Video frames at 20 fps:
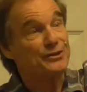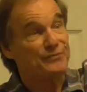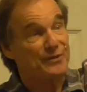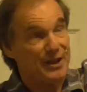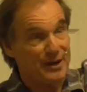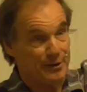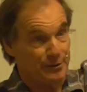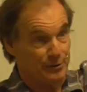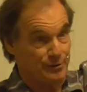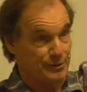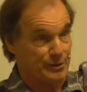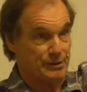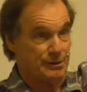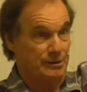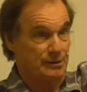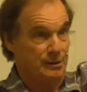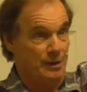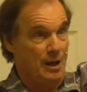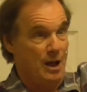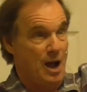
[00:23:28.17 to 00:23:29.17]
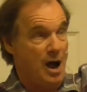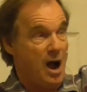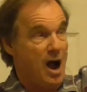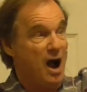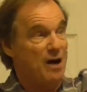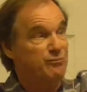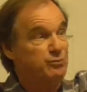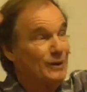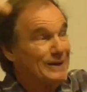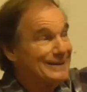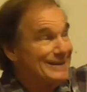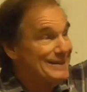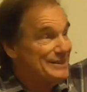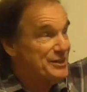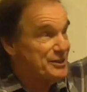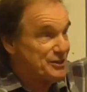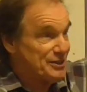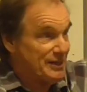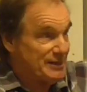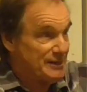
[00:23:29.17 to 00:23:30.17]
of years of
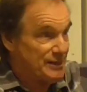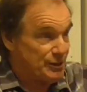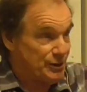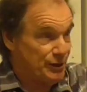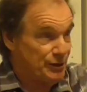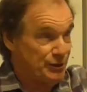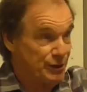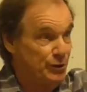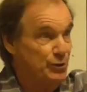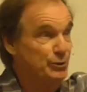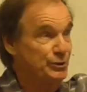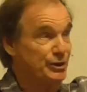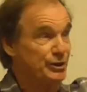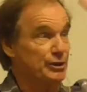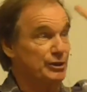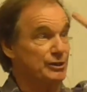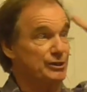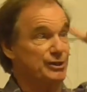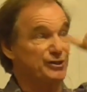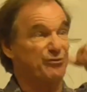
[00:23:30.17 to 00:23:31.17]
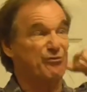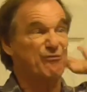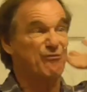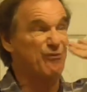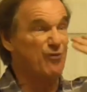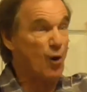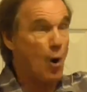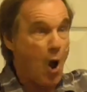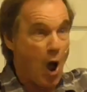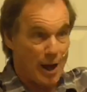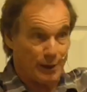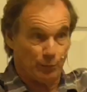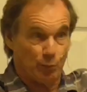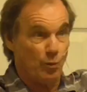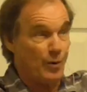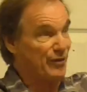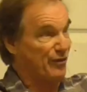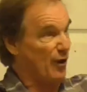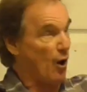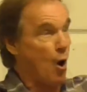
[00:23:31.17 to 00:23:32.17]
religious institutions fraught
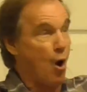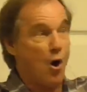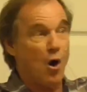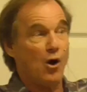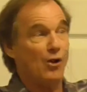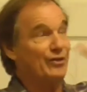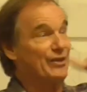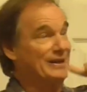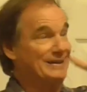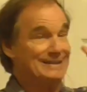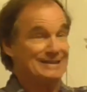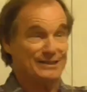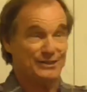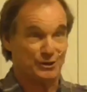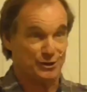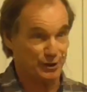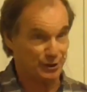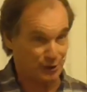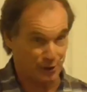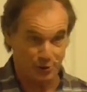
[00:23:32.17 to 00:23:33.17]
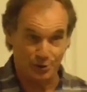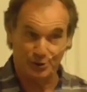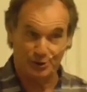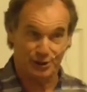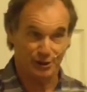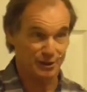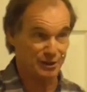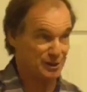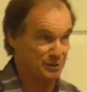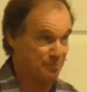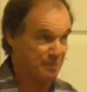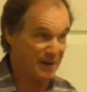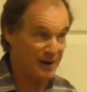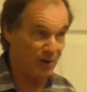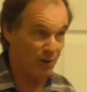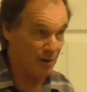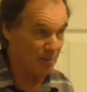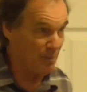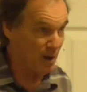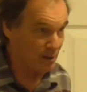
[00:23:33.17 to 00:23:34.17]
with all that institutions
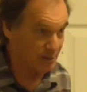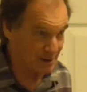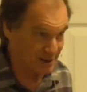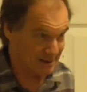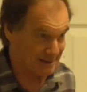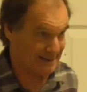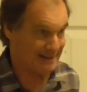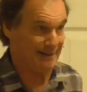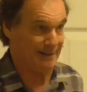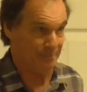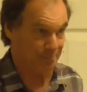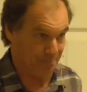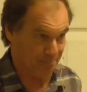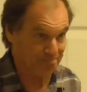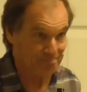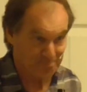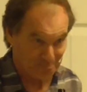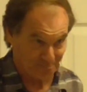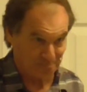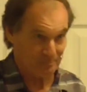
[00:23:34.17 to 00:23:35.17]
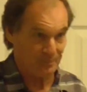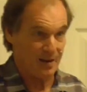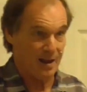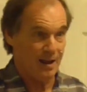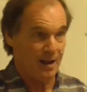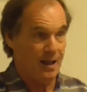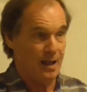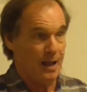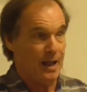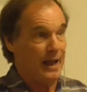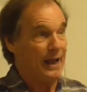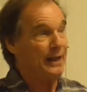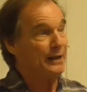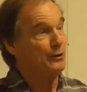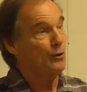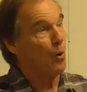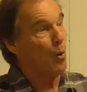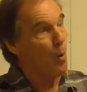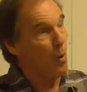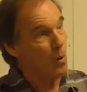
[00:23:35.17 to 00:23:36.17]
bear amongst them
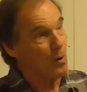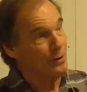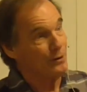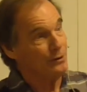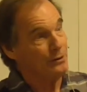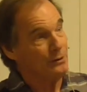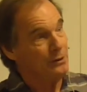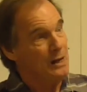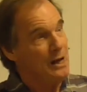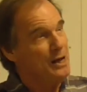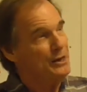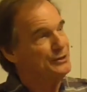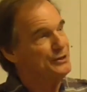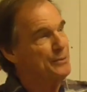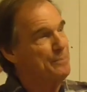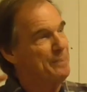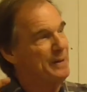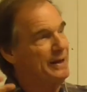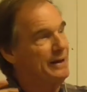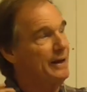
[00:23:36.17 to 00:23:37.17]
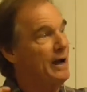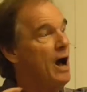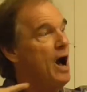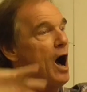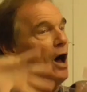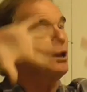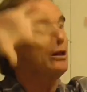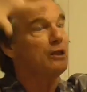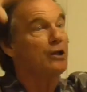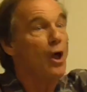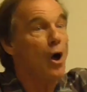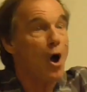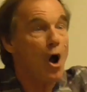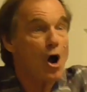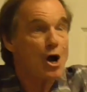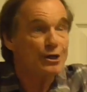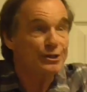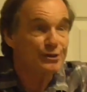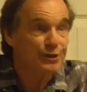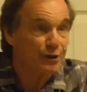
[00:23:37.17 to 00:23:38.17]
in order to be a
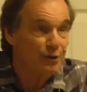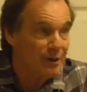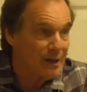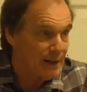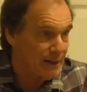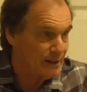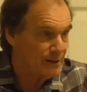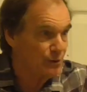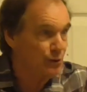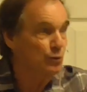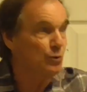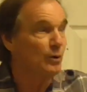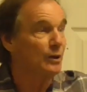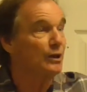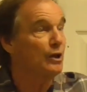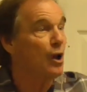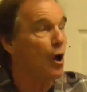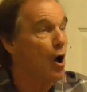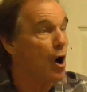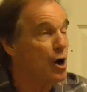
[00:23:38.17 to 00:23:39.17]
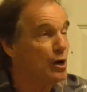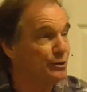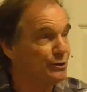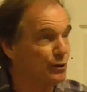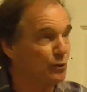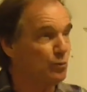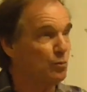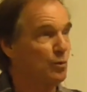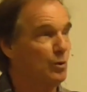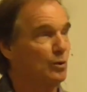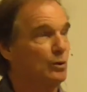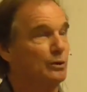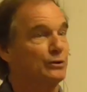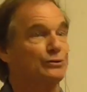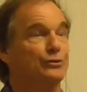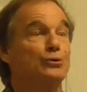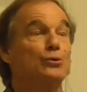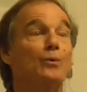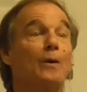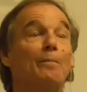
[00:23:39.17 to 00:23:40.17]
larger link to a larger
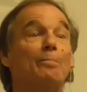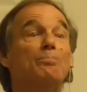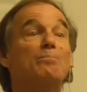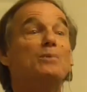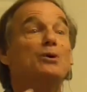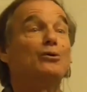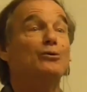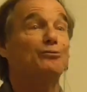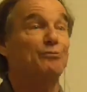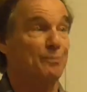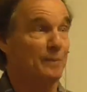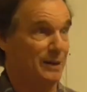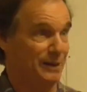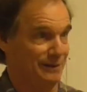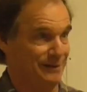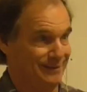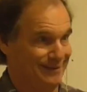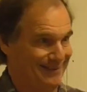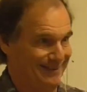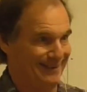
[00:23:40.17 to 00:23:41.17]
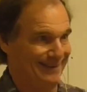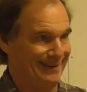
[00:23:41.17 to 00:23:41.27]
world, to a movement